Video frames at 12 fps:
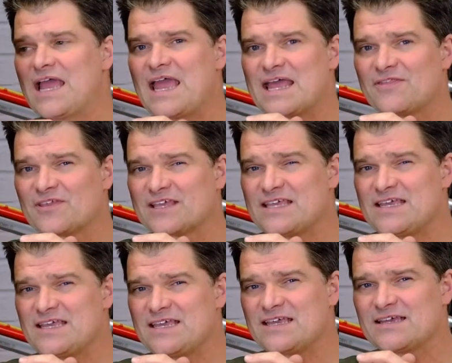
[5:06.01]
And the
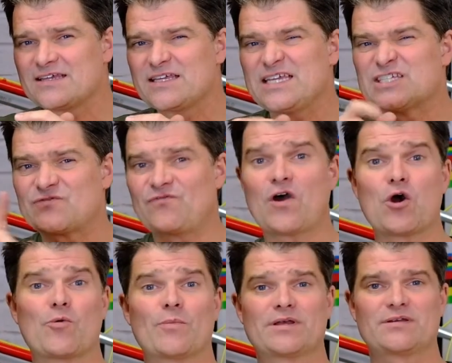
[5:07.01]
key is
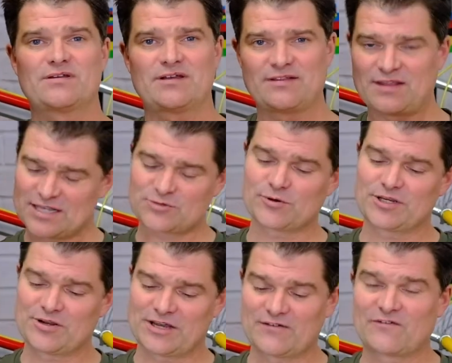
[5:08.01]
foam. And that's where
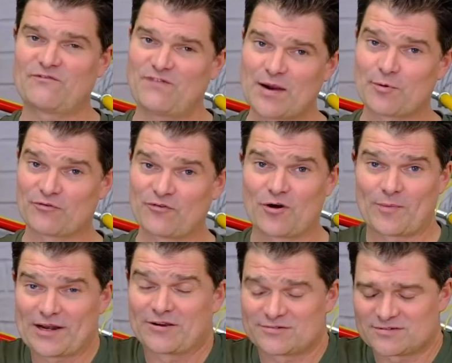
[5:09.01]
you get fiber foam.
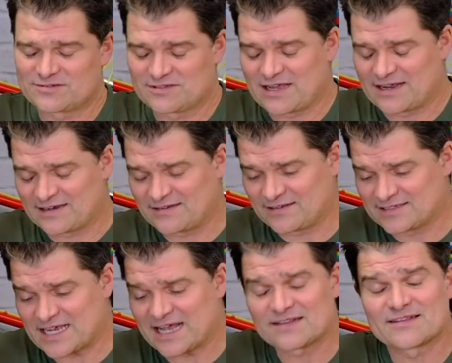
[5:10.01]
I know it's not
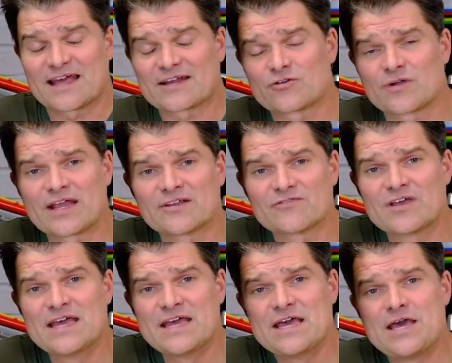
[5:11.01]
exactly that creative.
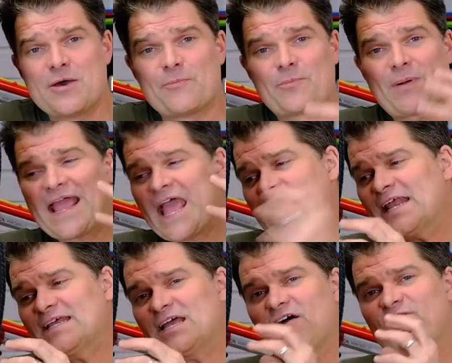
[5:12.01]
But by
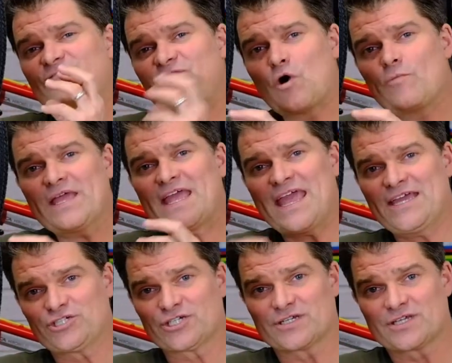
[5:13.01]
adding a foaming
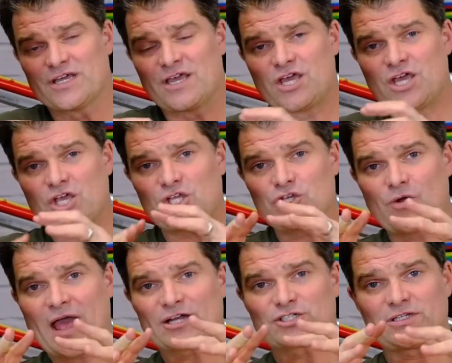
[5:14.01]
agent,
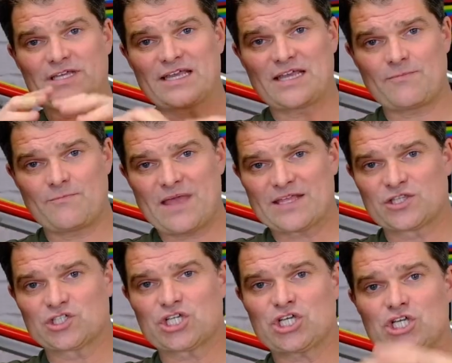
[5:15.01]
you actually make
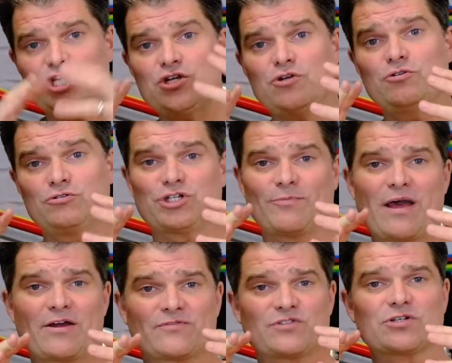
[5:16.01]
this huge
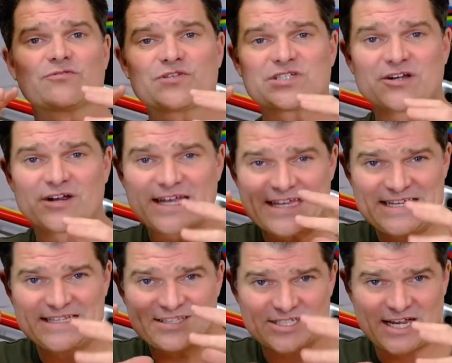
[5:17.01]
amount of surface area
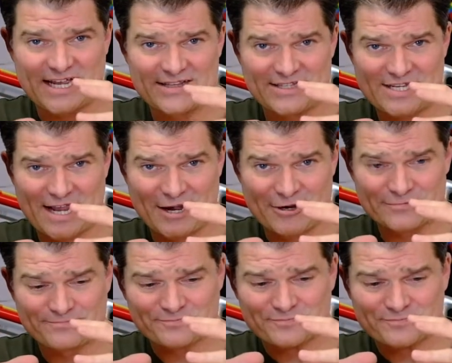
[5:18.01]
inside the tire.